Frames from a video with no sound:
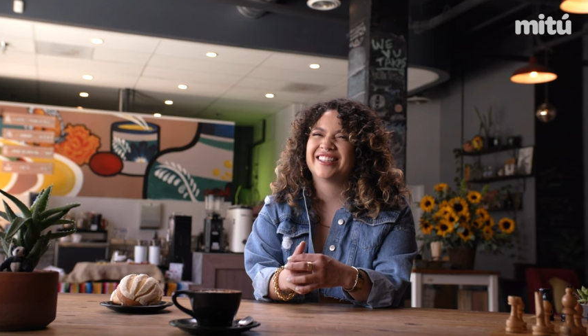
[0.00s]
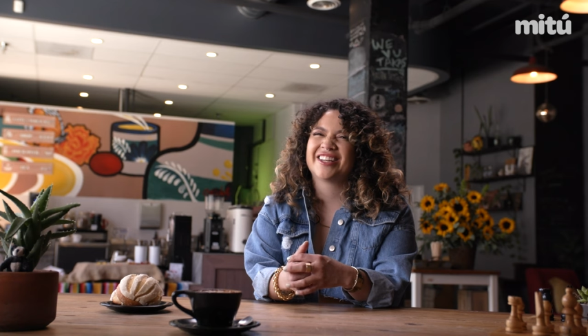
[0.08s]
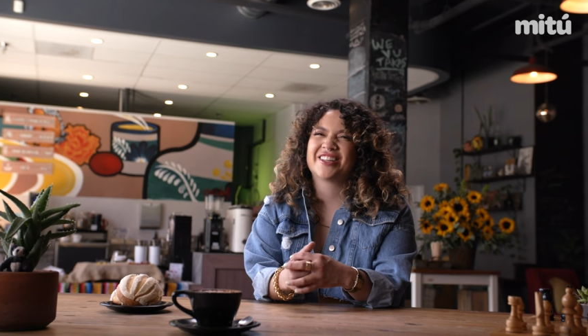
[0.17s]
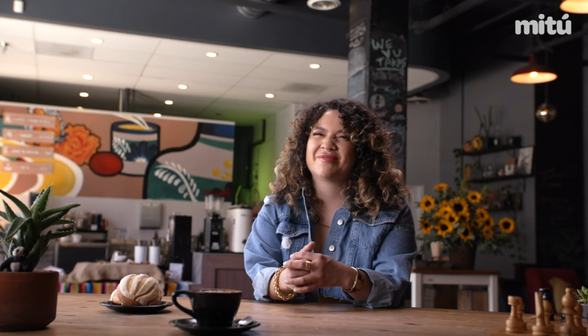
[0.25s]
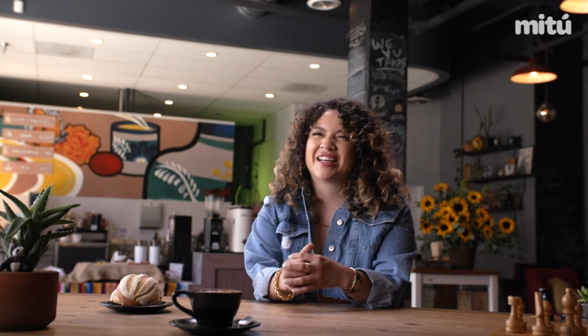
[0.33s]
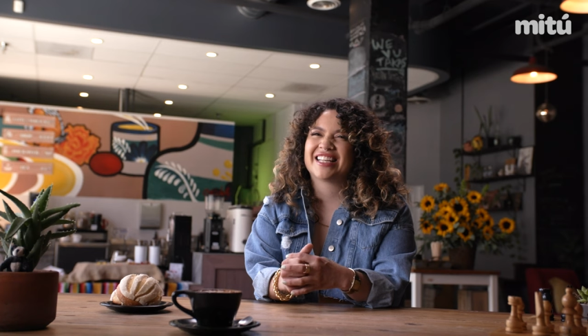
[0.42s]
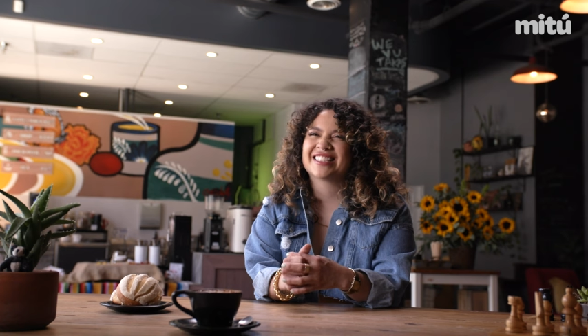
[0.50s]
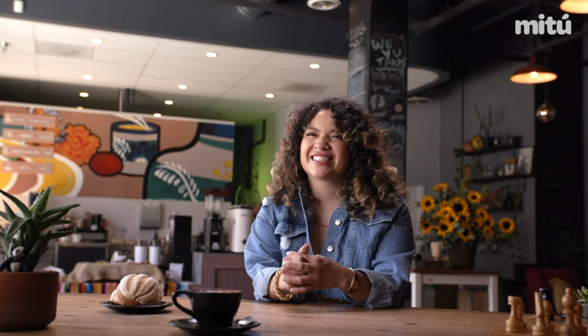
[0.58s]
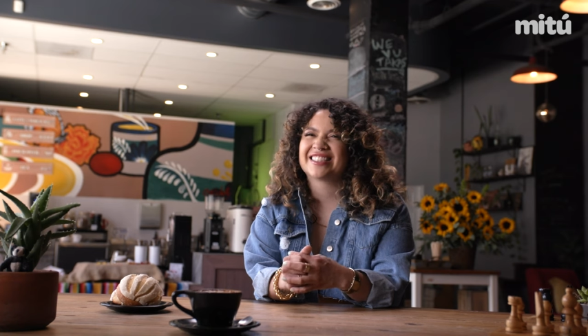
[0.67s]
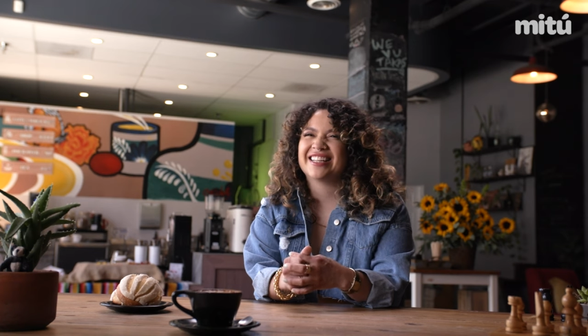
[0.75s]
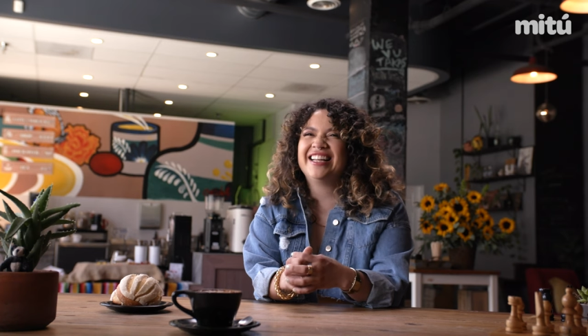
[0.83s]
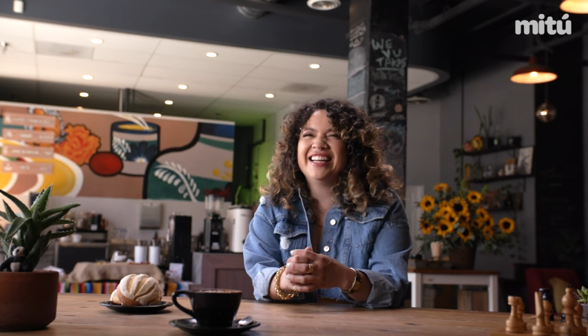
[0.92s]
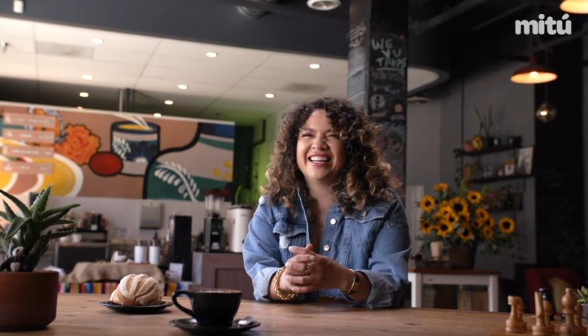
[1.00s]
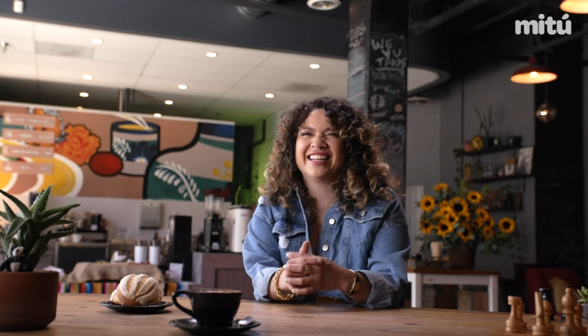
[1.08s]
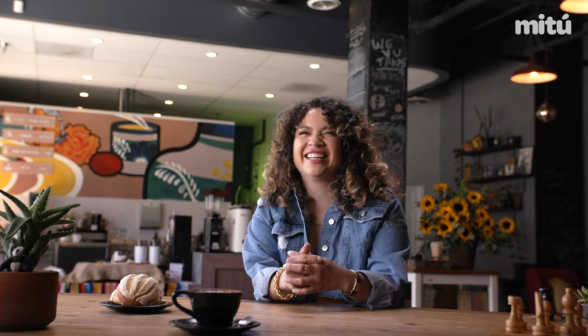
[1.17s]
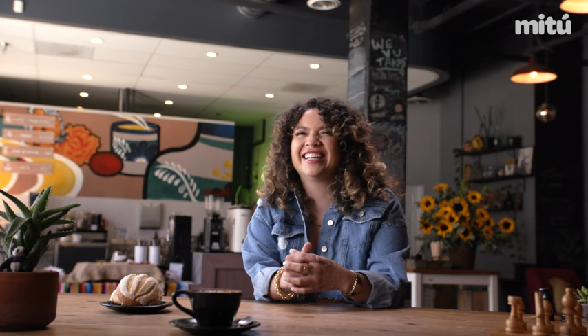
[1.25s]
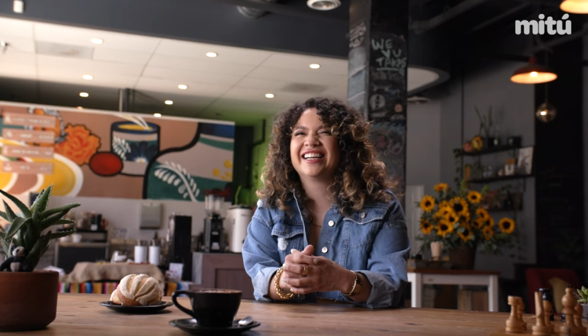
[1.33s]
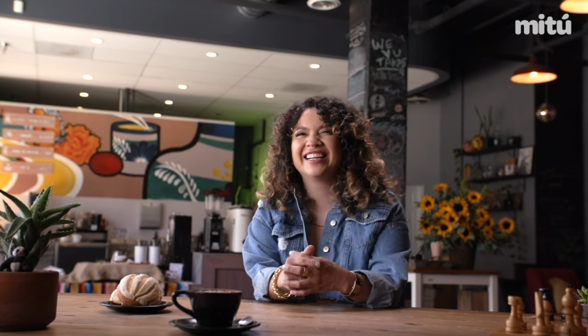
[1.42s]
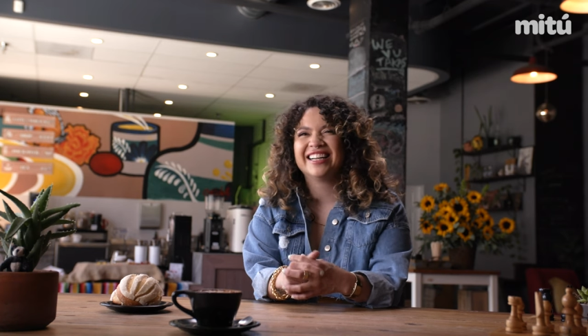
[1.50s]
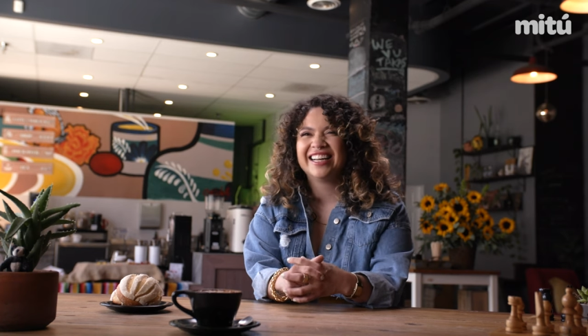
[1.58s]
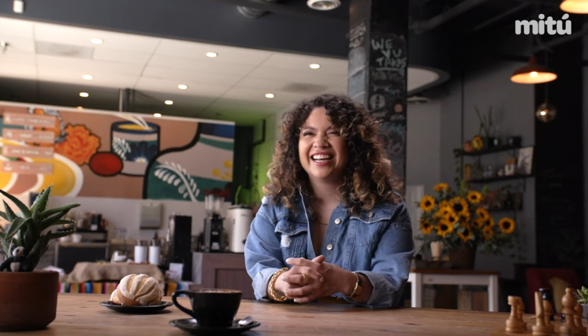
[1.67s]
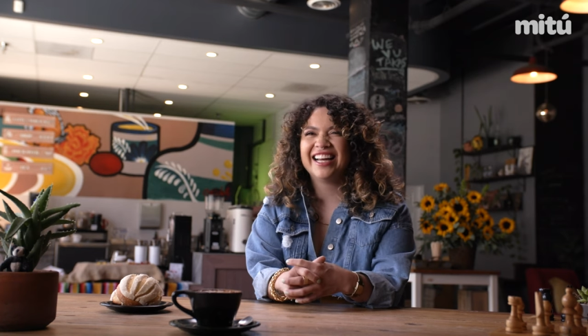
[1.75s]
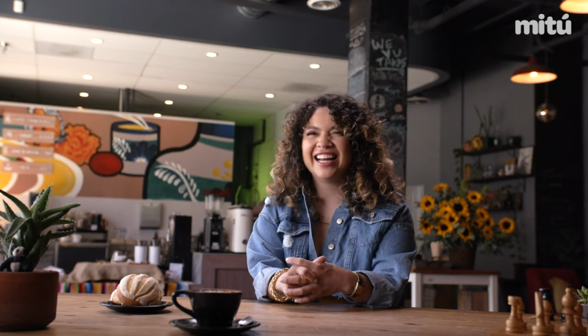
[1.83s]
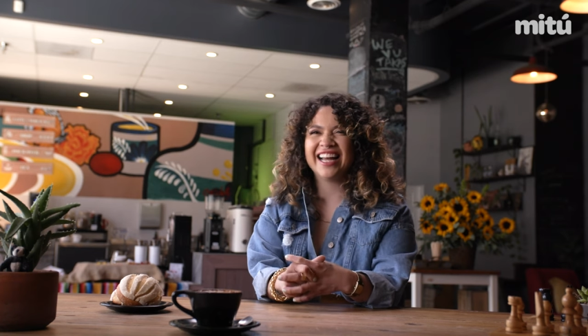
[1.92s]
they're the best.
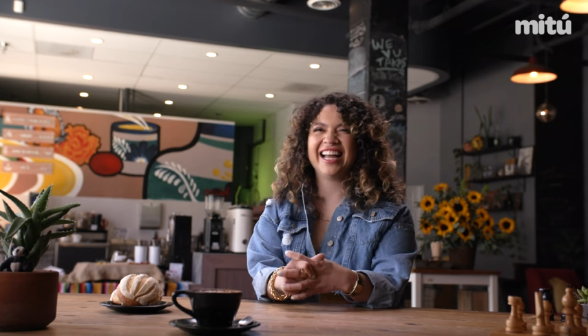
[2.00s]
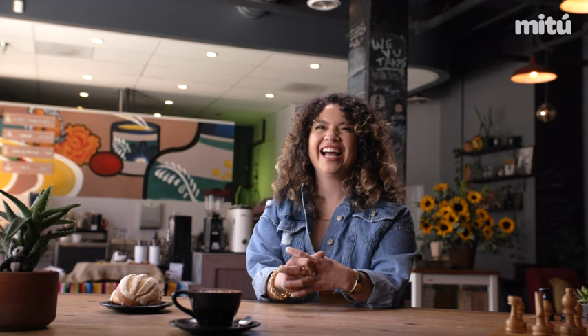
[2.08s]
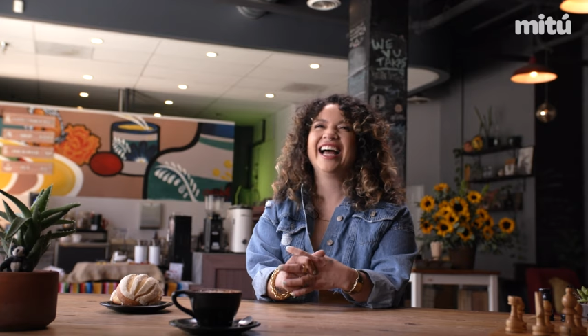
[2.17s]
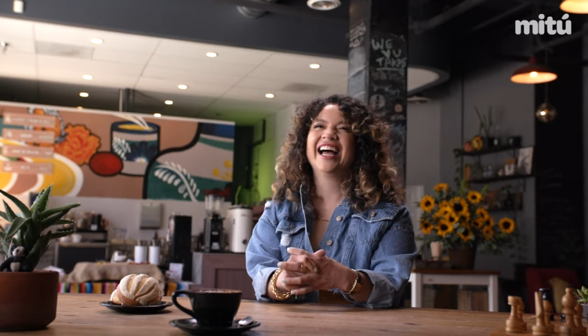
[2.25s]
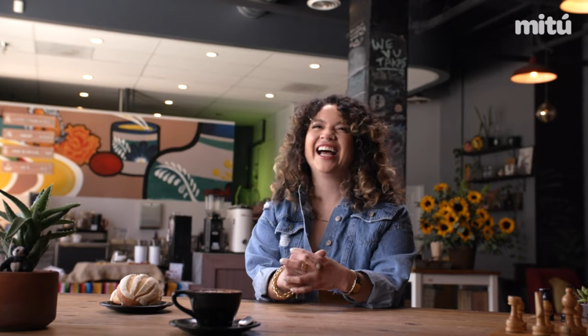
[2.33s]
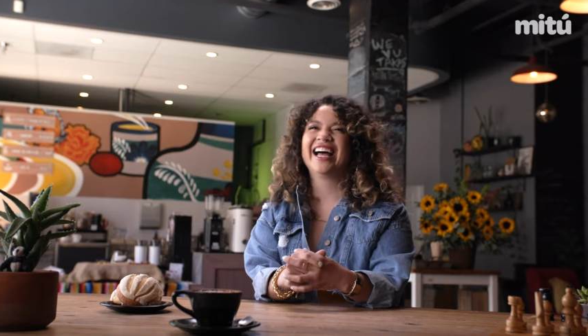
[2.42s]
If you